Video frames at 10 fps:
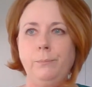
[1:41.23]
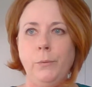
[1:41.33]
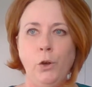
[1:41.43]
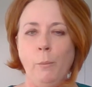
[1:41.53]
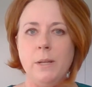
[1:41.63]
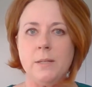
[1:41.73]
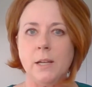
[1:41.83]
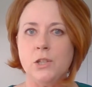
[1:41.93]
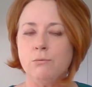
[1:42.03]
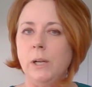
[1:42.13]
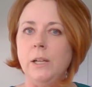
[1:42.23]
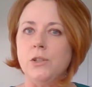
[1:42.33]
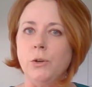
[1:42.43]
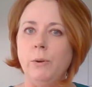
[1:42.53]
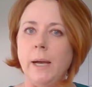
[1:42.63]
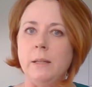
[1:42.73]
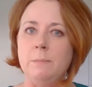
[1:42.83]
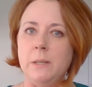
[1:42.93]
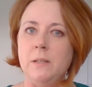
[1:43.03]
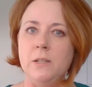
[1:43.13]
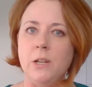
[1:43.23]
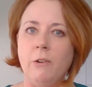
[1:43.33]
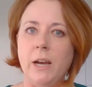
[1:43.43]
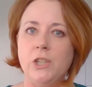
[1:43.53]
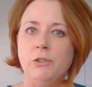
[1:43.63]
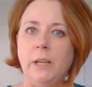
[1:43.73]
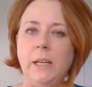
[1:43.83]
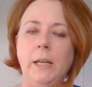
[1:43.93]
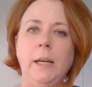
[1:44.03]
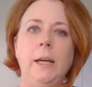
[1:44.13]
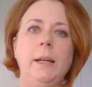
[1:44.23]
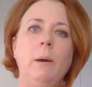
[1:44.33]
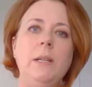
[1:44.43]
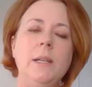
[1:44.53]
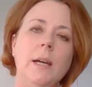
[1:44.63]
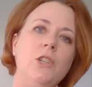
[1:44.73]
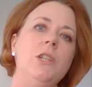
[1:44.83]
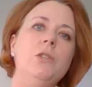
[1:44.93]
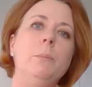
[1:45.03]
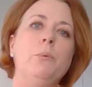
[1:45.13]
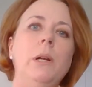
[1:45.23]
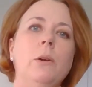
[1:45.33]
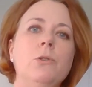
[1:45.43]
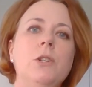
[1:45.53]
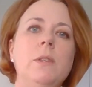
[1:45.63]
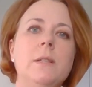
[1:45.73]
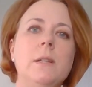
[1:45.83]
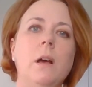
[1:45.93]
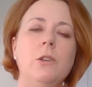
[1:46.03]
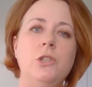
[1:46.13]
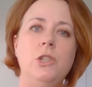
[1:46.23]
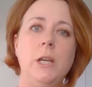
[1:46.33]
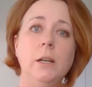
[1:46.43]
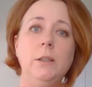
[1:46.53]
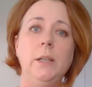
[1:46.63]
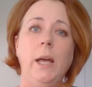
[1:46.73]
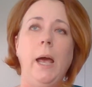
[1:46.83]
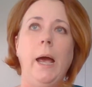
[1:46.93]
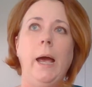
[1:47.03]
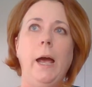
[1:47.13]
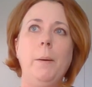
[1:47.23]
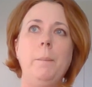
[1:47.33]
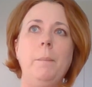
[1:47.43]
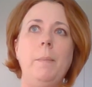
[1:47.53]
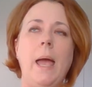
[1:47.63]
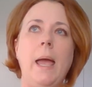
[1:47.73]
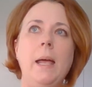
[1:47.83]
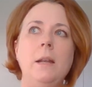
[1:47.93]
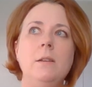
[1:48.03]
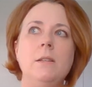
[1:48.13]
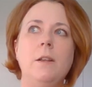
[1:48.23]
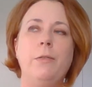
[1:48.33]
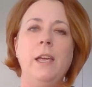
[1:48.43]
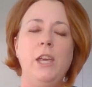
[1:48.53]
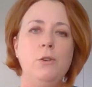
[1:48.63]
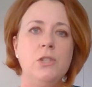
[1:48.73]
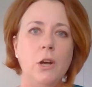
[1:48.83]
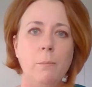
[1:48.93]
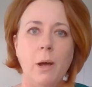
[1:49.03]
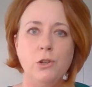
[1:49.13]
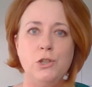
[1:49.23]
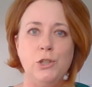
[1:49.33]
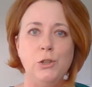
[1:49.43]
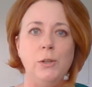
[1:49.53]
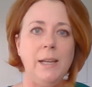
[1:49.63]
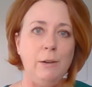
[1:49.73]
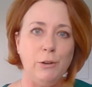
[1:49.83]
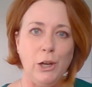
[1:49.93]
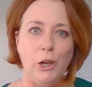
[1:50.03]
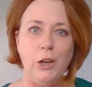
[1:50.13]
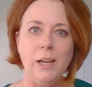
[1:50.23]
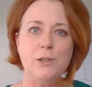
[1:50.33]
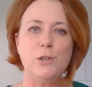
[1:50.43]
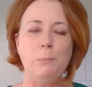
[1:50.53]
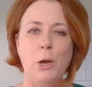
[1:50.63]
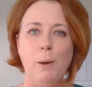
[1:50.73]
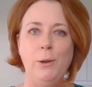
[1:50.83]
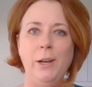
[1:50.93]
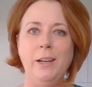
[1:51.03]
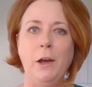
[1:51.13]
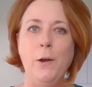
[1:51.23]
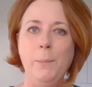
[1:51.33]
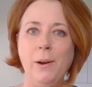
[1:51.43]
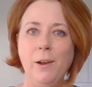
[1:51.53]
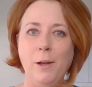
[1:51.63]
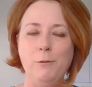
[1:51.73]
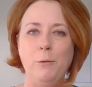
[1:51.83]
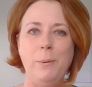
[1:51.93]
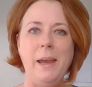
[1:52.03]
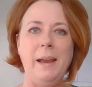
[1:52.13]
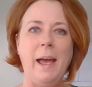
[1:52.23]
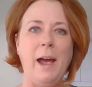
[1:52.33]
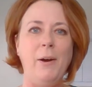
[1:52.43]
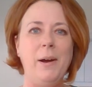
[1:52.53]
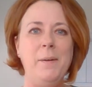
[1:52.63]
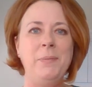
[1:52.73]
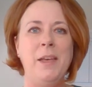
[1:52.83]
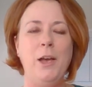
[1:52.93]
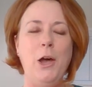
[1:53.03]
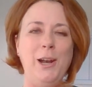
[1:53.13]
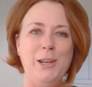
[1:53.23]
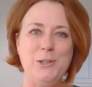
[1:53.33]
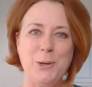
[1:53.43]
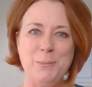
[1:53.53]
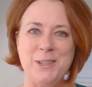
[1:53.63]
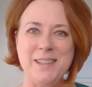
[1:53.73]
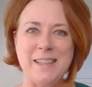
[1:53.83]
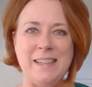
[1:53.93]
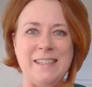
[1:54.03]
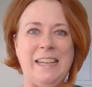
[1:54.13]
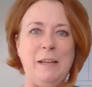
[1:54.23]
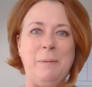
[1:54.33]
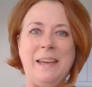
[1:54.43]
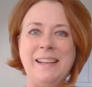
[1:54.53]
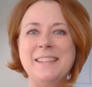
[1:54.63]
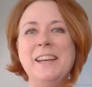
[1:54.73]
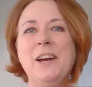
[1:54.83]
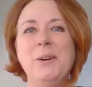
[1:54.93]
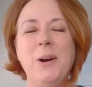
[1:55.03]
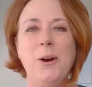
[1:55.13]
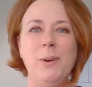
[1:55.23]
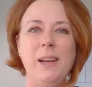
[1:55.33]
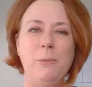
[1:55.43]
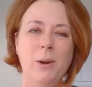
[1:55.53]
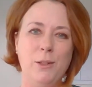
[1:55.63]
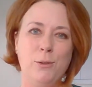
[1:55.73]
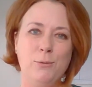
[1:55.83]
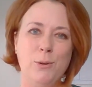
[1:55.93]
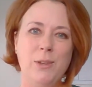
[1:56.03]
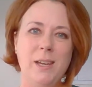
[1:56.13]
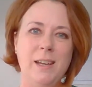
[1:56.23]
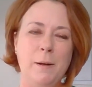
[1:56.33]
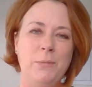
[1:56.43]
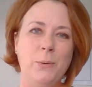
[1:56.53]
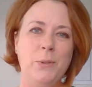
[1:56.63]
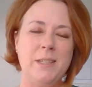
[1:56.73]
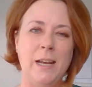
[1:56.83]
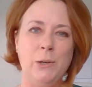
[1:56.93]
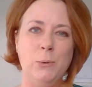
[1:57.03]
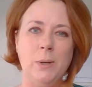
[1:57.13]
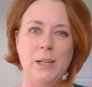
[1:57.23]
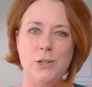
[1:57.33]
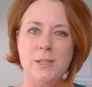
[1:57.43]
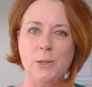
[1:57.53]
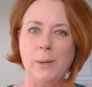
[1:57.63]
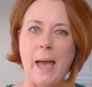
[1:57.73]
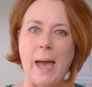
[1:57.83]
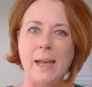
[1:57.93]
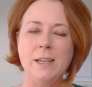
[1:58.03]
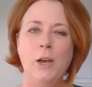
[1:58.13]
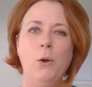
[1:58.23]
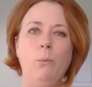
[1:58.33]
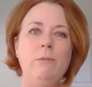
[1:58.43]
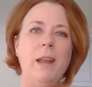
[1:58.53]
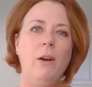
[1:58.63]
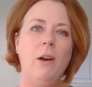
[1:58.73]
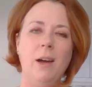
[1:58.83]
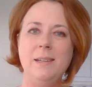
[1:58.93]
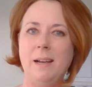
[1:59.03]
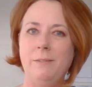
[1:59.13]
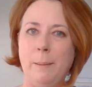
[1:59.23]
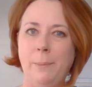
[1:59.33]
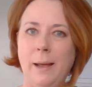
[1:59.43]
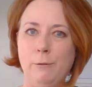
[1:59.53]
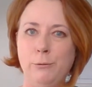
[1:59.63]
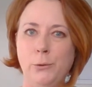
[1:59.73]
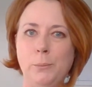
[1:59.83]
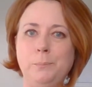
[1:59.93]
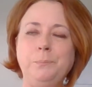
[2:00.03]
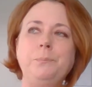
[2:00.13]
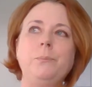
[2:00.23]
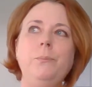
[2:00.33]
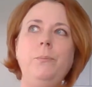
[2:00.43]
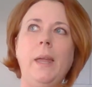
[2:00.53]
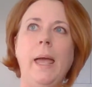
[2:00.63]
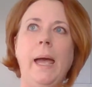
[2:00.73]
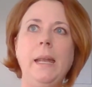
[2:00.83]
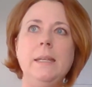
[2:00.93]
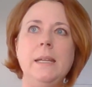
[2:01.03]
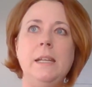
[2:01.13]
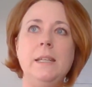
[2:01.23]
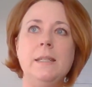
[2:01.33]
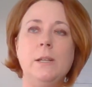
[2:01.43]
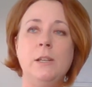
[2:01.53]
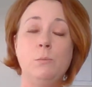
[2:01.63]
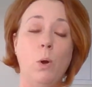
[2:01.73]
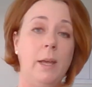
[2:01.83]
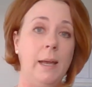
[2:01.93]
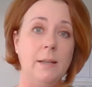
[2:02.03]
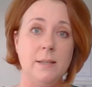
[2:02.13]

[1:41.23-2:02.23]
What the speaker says: common sense really to create this business directory. Now, we did actually do a pre-launch of this last year, and thank you so much to Lever Learning, Superb Learning and Open Learn for being our early adopters and guinea pigs while we worked through the all the technical glitches that we had. We've now ironed out that platform, and it is working as a